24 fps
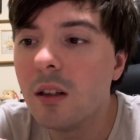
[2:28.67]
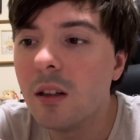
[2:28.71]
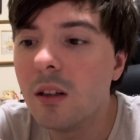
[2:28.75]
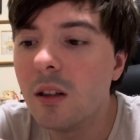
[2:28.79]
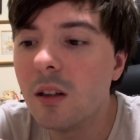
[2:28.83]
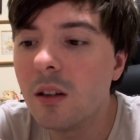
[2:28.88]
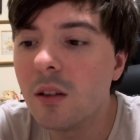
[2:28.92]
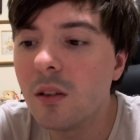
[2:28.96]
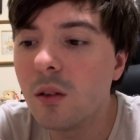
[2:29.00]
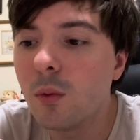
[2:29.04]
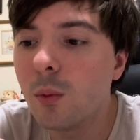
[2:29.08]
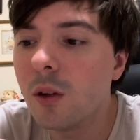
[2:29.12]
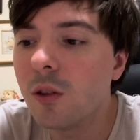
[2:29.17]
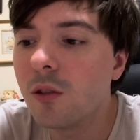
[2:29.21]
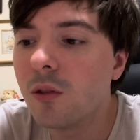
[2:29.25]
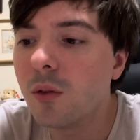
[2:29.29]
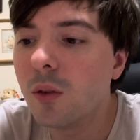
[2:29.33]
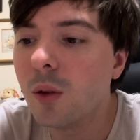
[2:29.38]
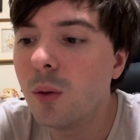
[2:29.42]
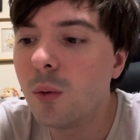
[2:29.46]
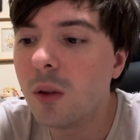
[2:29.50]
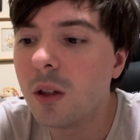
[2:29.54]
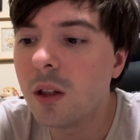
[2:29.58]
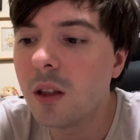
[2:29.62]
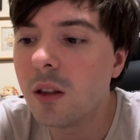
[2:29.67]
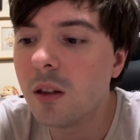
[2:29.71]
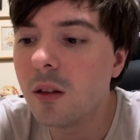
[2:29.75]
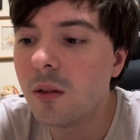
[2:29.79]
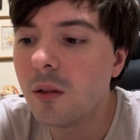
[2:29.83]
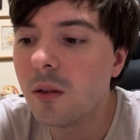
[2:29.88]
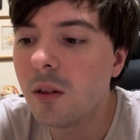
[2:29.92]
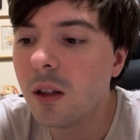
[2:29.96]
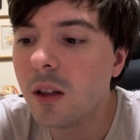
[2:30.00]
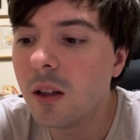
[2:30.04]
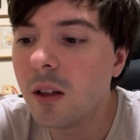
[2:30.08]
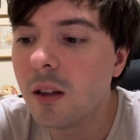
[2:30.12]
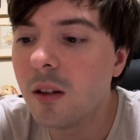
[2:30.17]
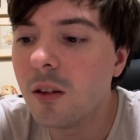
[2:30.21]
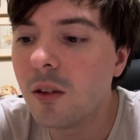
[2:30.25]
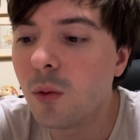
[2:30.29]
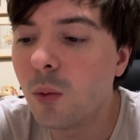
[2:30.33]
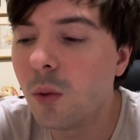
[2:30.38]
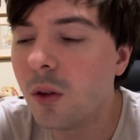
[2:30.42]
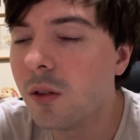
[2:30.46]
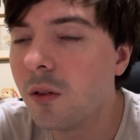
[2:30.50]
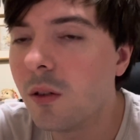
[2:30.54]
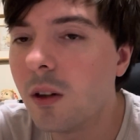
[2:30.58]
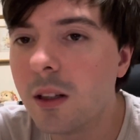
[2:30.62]
especially when it's
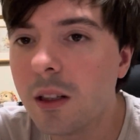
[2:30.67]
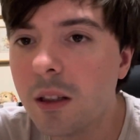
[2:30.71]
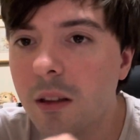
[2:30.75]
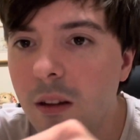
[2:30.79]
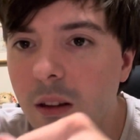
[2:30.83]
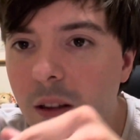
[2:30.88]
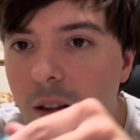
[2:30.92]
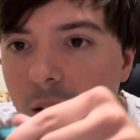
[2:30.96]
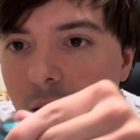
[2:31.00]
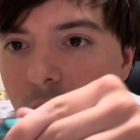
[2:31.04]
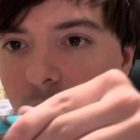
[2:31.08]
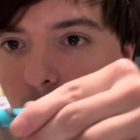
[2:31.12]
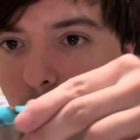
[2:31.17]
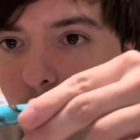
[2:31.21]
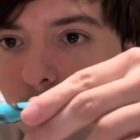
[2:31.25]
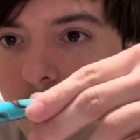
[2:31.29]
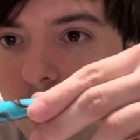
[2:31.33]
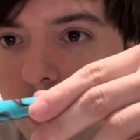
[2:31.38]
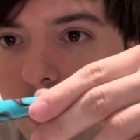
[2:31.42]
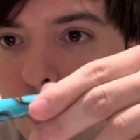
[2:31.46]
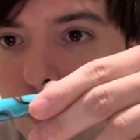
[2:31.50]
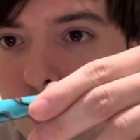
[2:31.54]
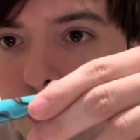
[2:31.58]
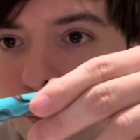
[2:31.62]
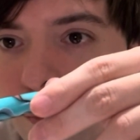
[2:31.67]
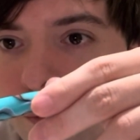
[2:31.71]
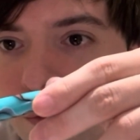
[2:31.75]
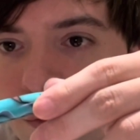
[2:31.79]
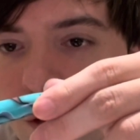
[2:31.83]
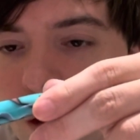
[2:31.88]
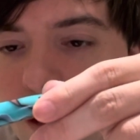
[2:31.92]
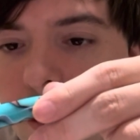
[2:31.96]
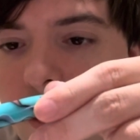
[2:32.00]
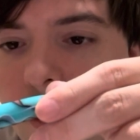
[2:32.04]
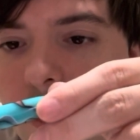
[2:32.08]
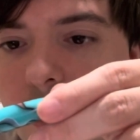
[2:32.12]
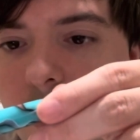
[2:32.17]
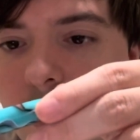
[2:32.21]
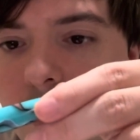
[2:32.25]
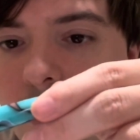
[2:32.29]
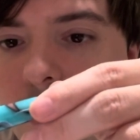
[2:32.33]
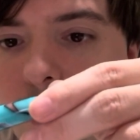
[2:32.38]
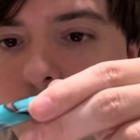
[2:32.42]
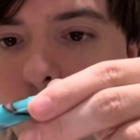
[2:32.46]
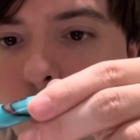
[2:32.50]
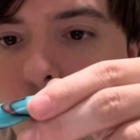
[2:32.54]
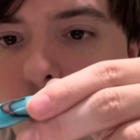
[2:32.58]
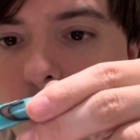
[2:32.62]
one like this where
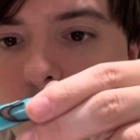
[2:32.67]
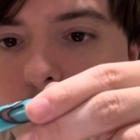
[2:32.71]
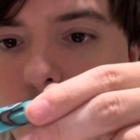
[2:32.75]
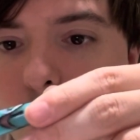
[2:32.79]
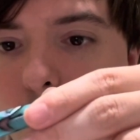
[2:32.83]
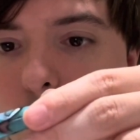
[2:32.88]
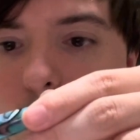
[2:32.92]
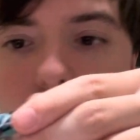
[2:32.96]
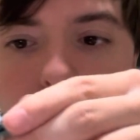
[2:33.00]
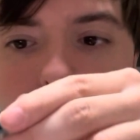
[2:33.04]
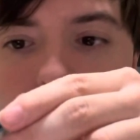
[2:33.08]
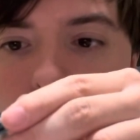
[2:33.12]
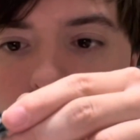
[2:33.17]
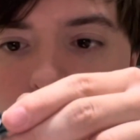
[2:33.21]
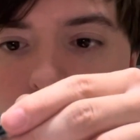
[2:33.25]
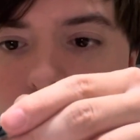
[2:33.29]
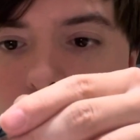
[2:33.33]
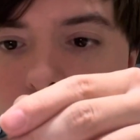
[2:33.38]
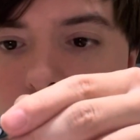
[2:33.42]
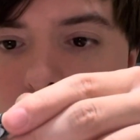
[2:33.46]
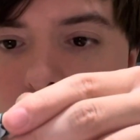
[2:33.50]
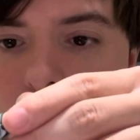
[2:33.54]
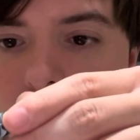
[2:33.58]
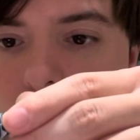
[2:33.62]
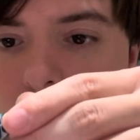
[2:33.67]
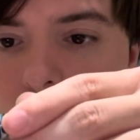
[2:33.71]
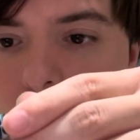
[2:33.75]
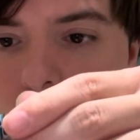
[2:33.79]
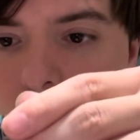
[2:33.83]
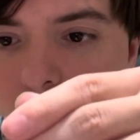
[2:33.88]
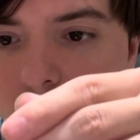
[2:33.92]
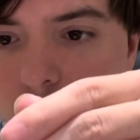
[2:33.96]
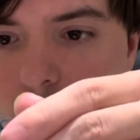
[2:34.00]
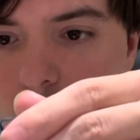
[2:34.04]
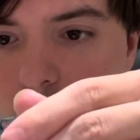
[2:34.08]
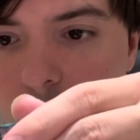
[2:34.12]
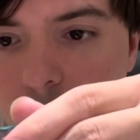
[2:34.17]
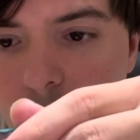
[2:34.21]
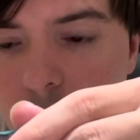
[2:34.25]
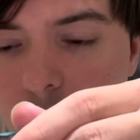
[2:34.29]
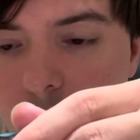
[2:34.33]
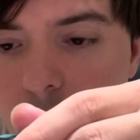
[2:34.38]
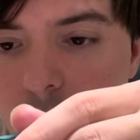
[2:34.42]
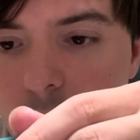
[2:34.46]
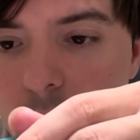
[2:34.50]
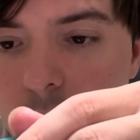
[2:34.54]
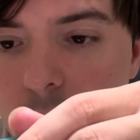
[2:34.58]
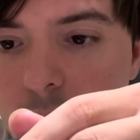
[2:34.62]
it's multiple
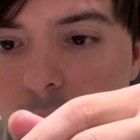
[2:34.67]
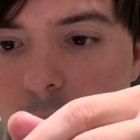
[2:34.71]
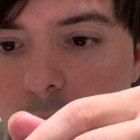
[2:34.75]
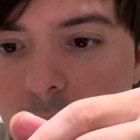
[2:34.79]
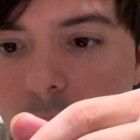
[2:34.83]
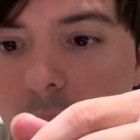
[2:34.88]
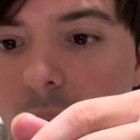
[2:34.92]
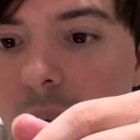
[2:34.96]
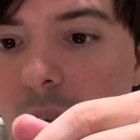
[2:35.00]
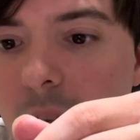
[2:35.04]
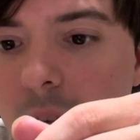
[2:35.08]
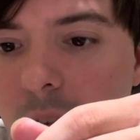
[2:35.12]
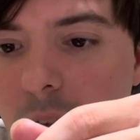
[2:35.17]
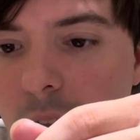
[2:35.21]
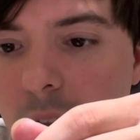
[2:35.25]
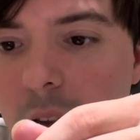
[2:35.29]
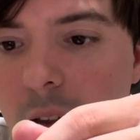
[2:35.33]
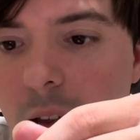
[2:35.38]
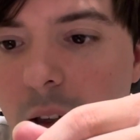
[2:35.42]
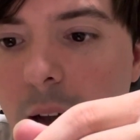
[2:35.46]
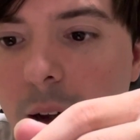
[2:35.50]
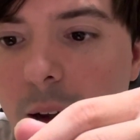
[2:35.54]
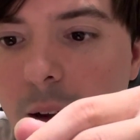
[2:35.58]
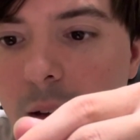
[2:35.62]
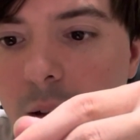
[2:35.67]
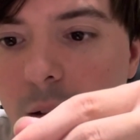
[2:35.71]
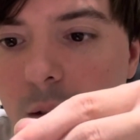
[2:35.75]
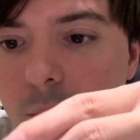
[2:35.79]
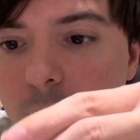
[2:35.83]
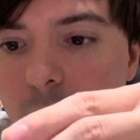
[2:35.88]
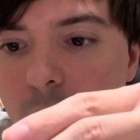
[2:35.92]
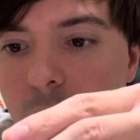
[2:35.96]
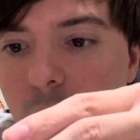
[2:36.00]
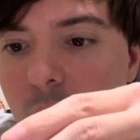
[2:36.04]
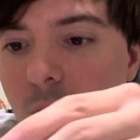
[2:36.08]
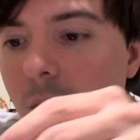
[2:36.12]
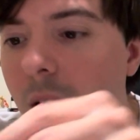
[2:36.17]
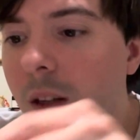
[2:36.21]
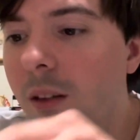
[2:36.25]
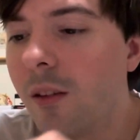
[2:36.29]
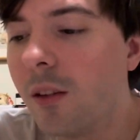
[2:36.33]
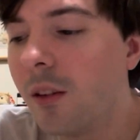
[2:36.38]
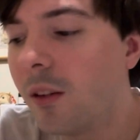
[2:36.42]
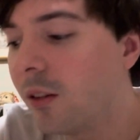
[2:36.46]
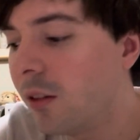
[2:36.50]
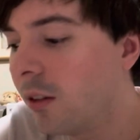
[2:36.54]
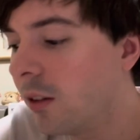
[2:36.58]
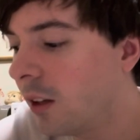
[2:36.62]
shades in that
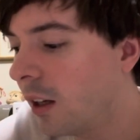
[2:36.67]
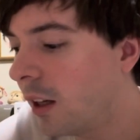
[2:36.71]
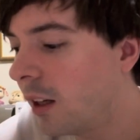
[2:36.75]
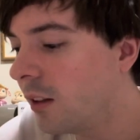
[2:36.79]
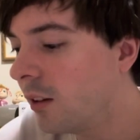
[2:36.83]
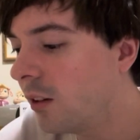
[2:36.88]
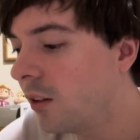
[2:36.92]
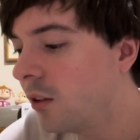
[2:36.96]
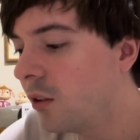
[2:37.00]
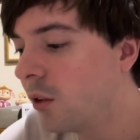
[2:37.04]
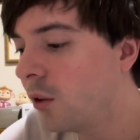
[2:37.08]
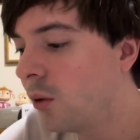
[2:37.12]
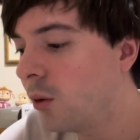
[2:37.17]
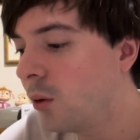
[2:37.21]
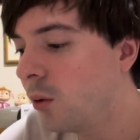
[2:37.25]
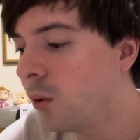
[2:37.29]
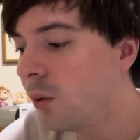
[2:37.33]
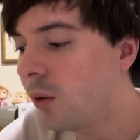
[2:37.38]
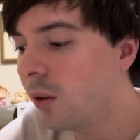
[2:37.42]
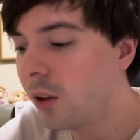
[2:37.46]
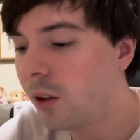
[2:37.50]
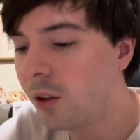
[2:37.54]
resin. And so